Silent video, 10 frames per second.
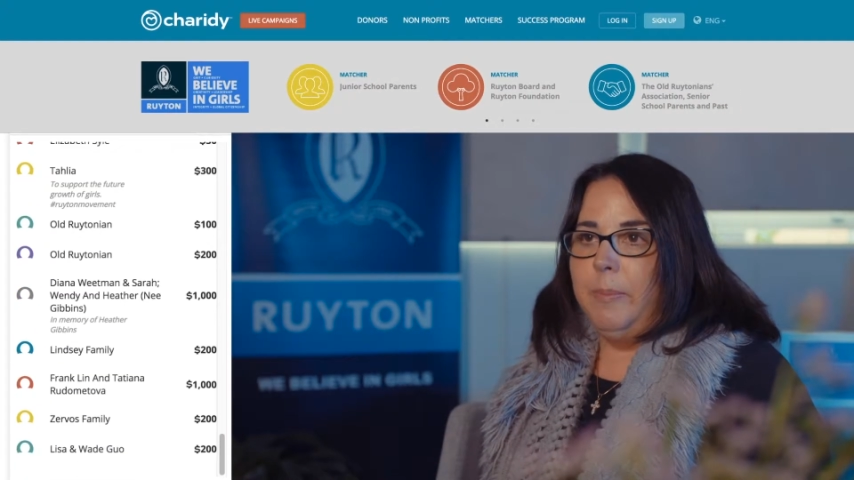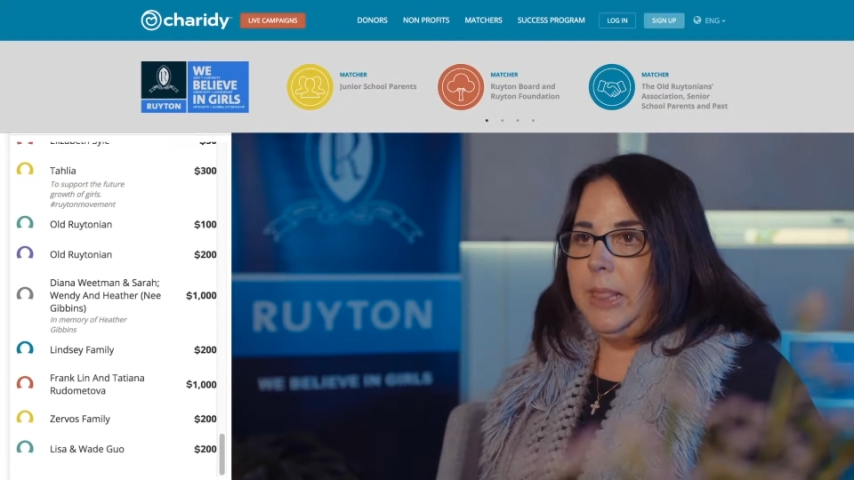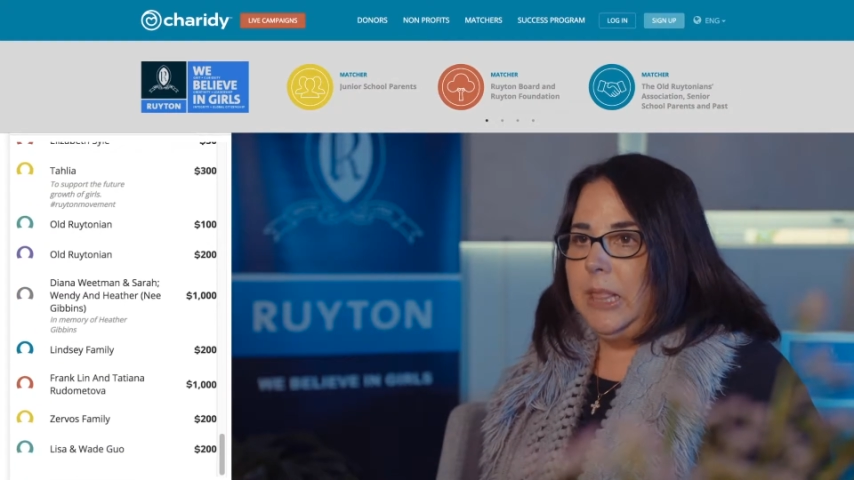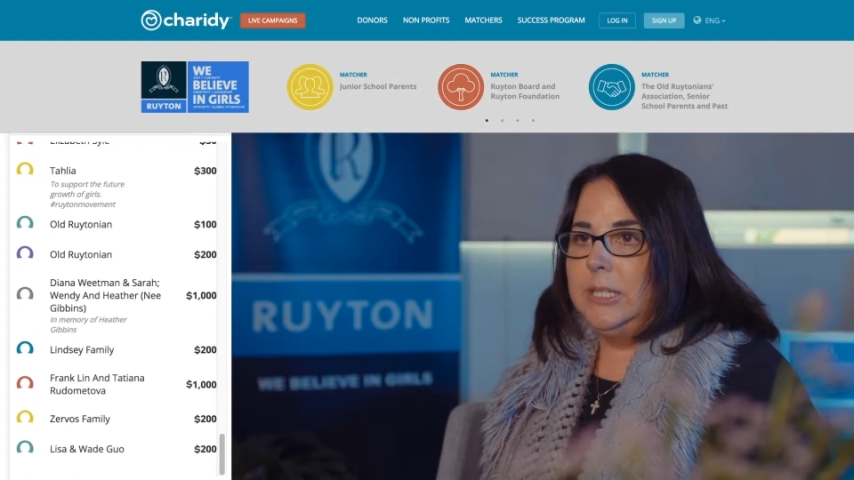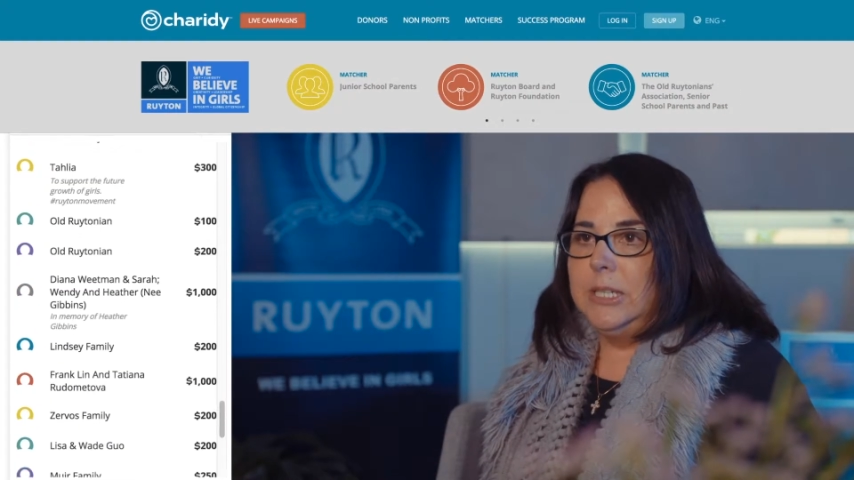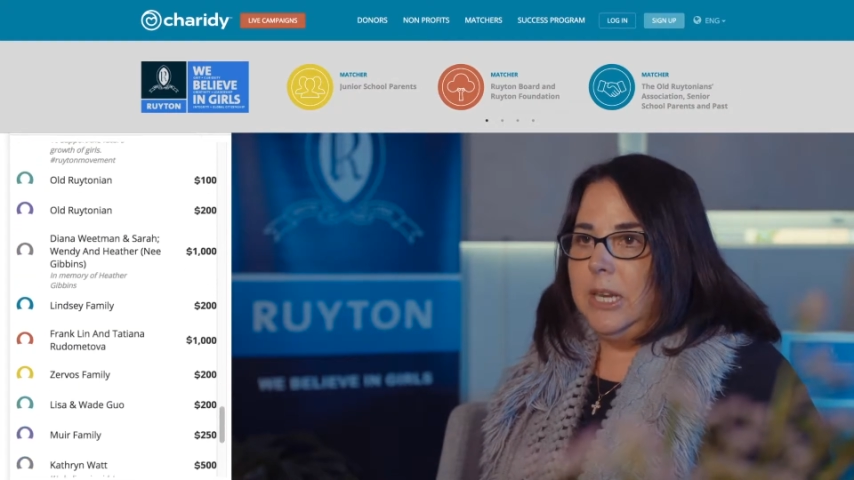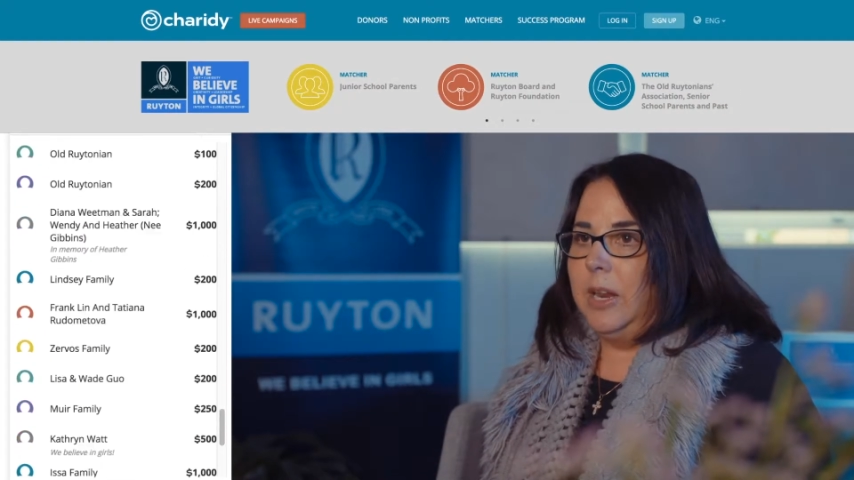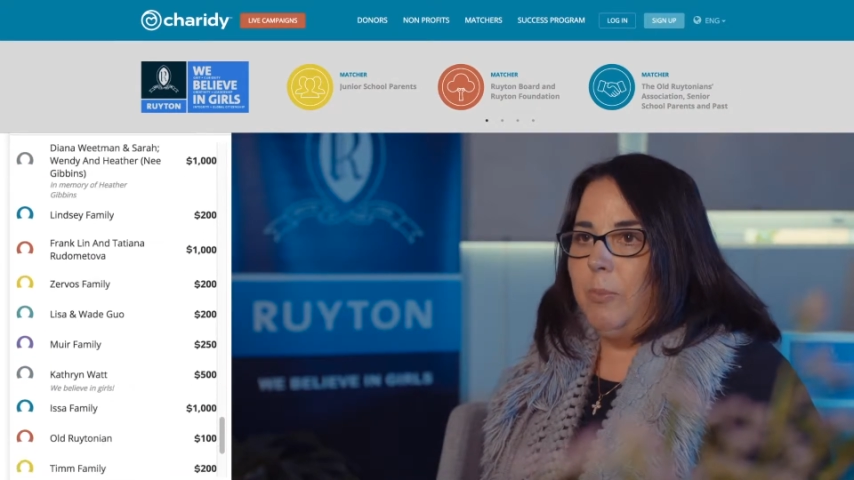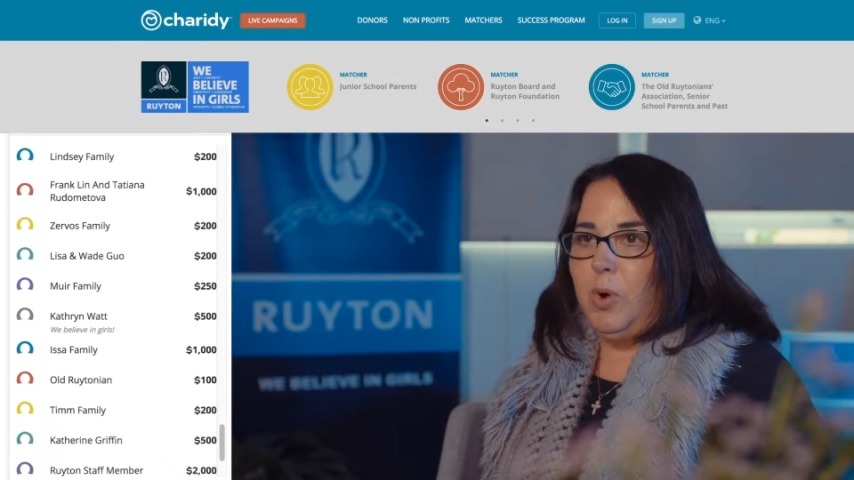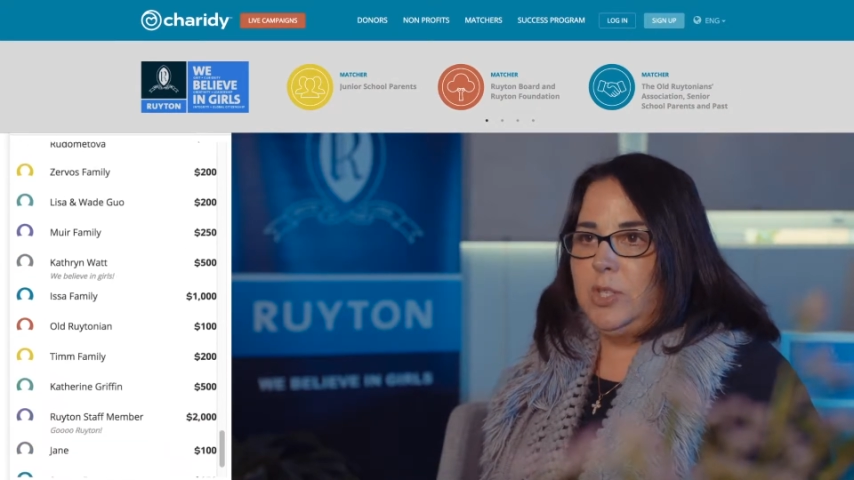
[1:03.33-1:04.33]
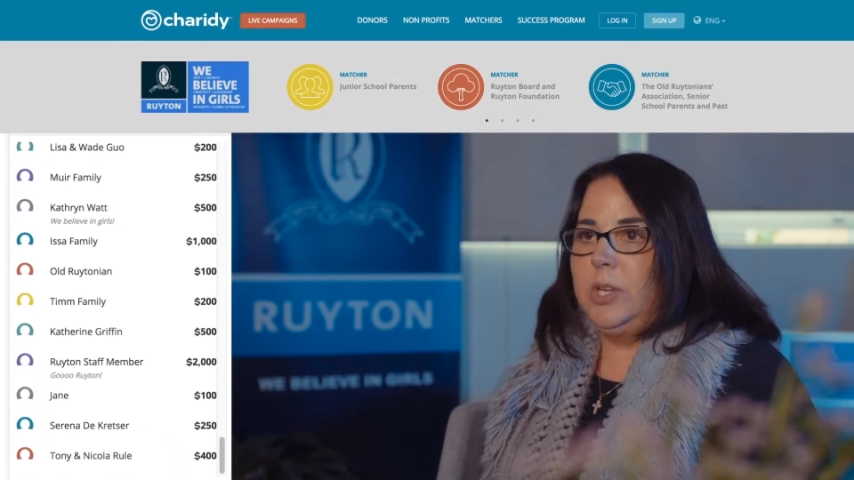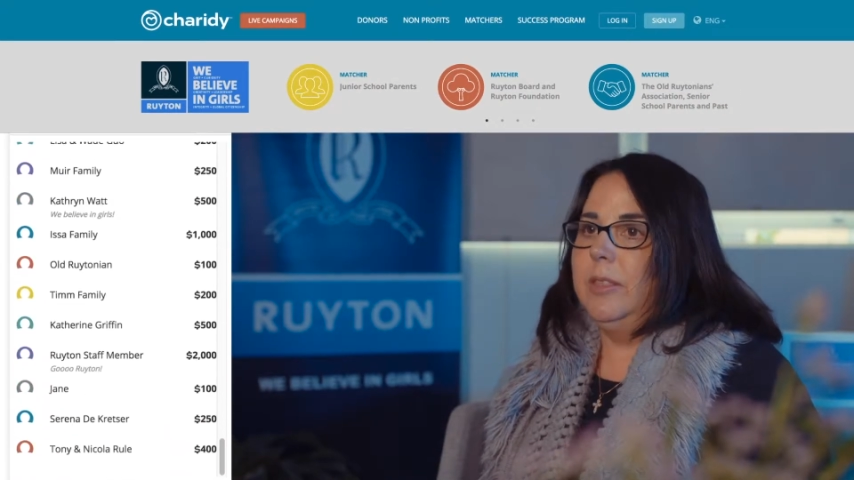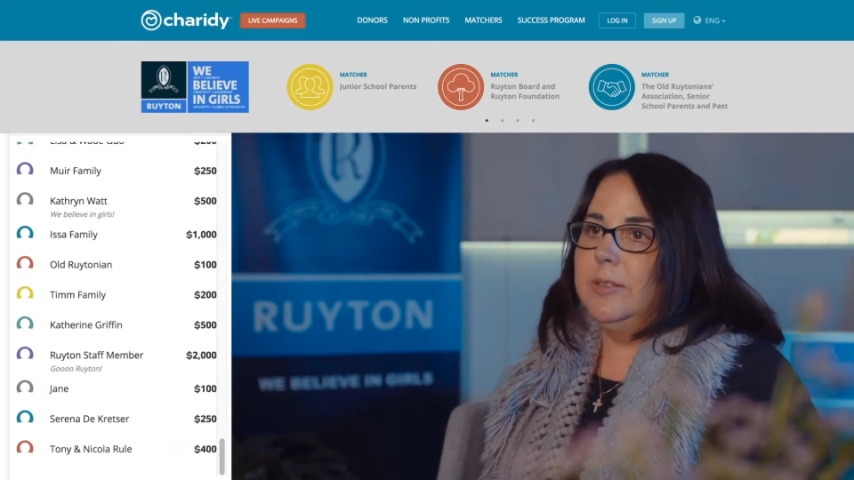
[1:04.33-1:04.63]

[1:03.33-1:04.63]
I'm in London and I'm watching